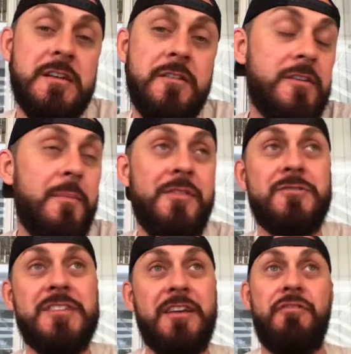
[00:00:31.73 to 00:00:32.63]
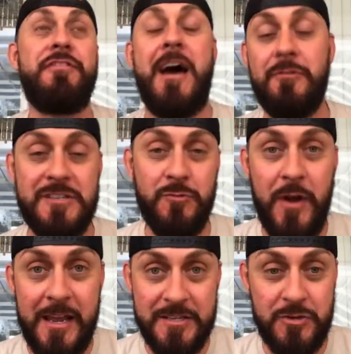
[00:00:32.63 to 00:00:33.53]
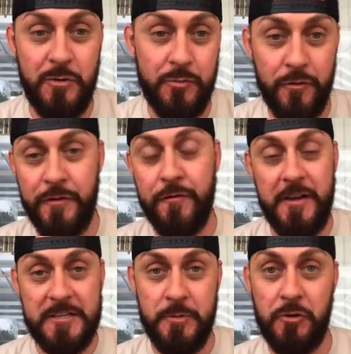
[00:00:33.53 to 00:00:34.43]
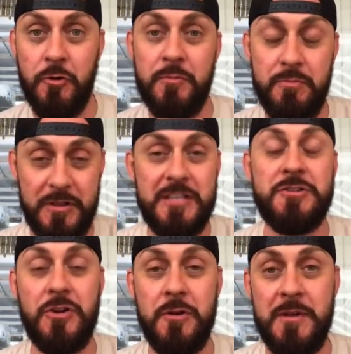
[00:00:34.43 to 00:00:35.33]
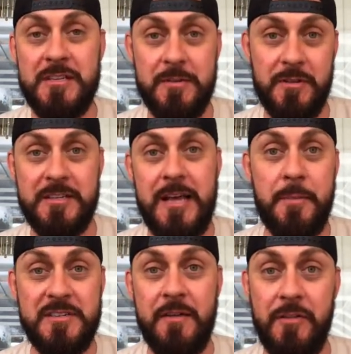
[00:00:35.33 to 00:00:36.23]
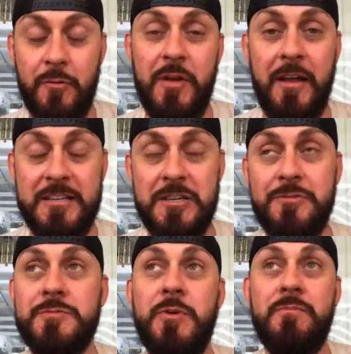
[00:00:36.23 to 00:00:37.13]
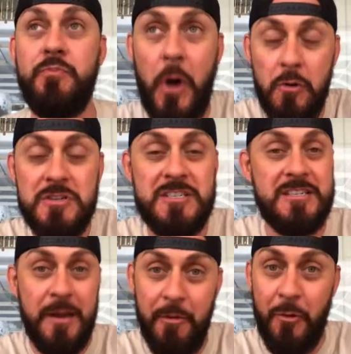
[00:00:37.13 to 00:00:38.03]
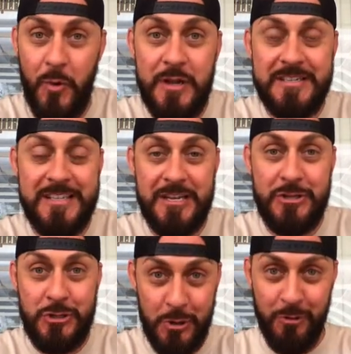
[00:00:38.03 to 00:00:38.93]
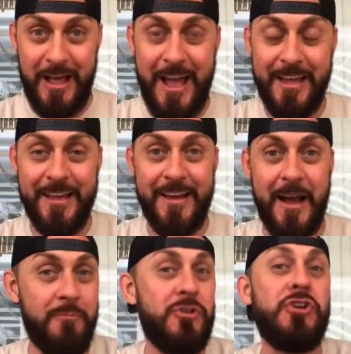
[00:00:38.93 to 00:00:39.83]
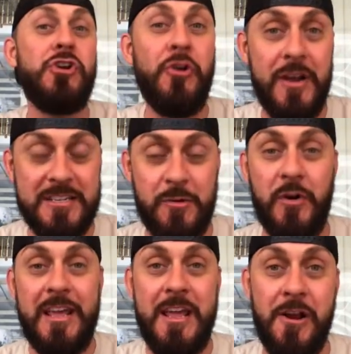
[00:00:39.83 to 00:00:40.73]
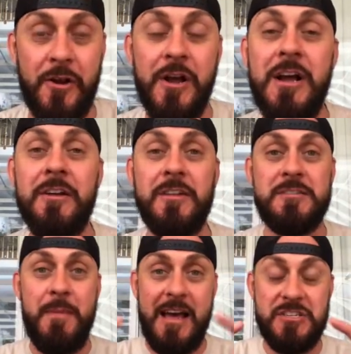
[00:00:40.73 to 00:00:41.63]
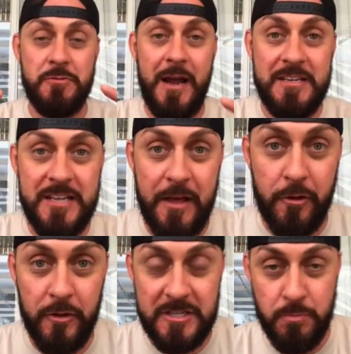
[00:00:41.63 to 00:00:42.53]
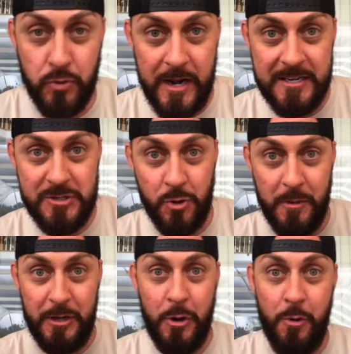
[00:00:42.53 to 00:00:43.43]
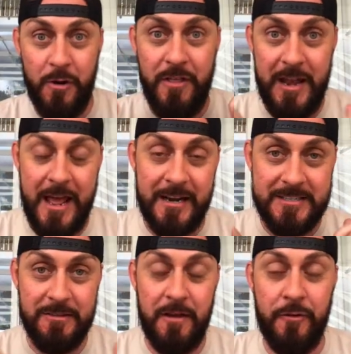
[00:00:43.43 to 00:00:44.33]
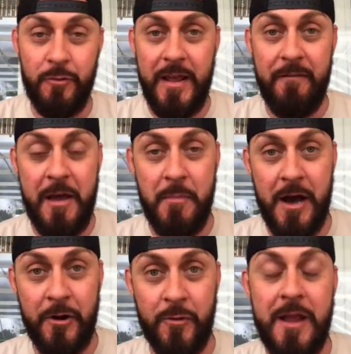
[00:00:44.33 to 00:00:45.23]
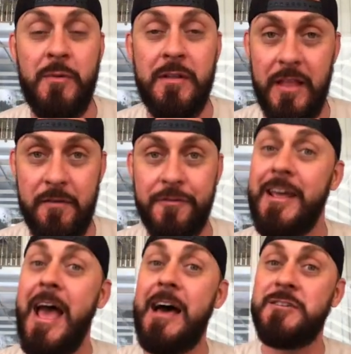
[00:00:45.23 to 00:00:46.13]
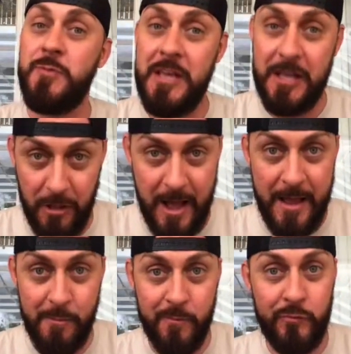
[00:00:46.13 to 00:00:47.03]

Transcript: there's like 1,000 ways to improve your Facebook group, but these are going to be some of the top 7 that we like to use. But post some of the ones that you like. I'm curious. I want to hear. Let's mastermind together. Let's brainstorm and go to the next level. We have that motto, right? We lift as we climb.